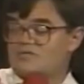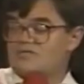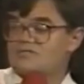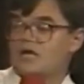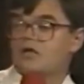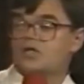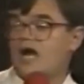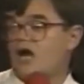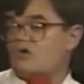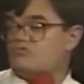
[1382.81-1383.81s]
was in St.
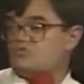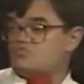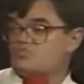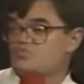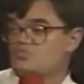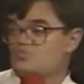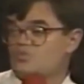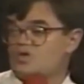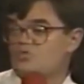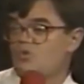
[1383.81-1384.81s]
Cloud.
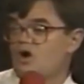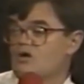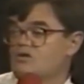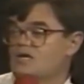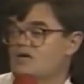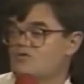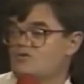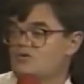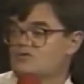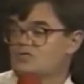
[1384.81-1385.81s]
He walked down
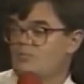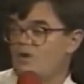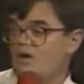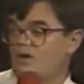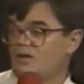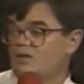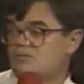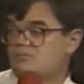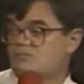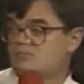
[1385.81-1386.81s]
towards the mall.
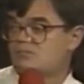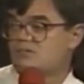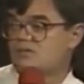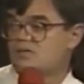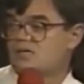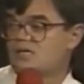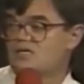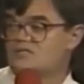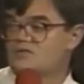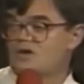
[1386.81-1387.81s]

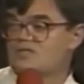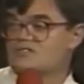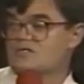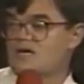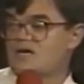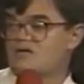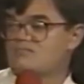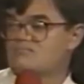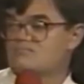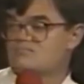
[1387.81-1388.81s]
He saw the
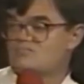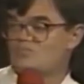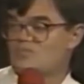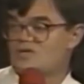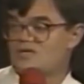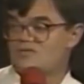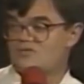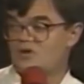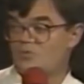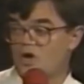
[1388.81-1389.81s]
sign. He
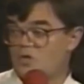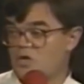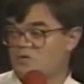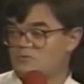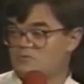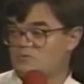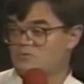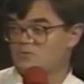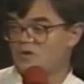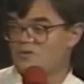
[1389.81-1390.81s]
thought, why not?
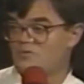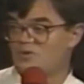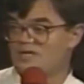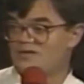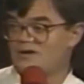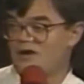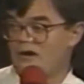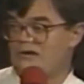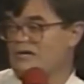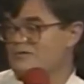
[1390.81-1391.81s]
Go and get a
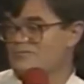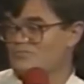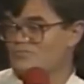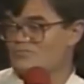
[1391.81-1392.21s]
haircut.